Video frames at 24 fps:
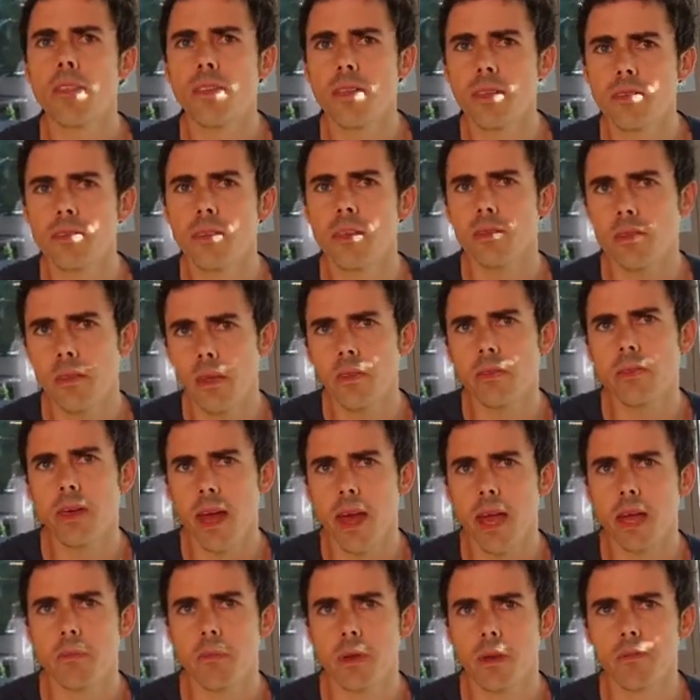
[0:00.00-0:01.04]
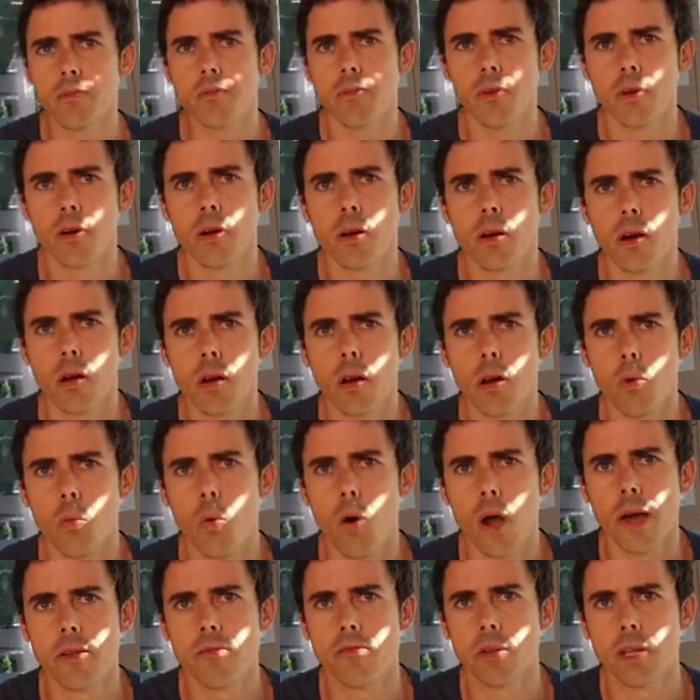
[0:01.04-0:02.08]
I think that they're aiming for a
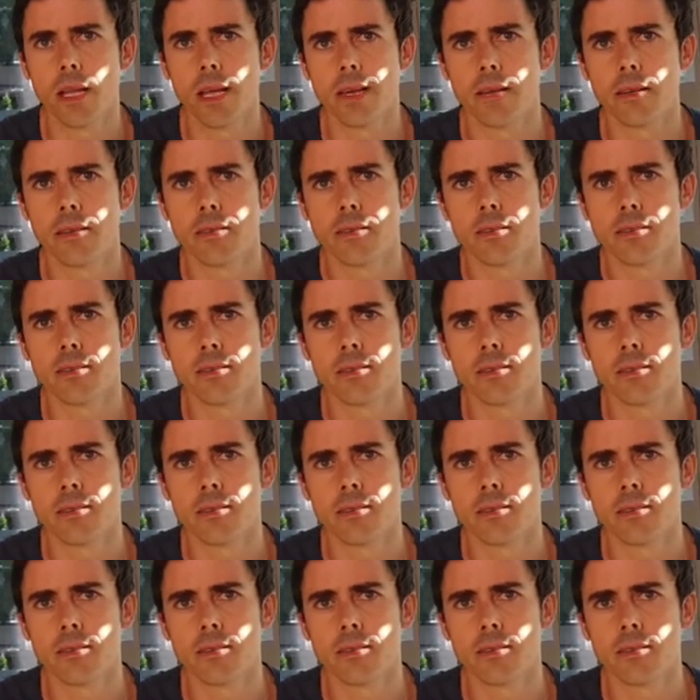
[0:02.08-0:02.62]
wide release.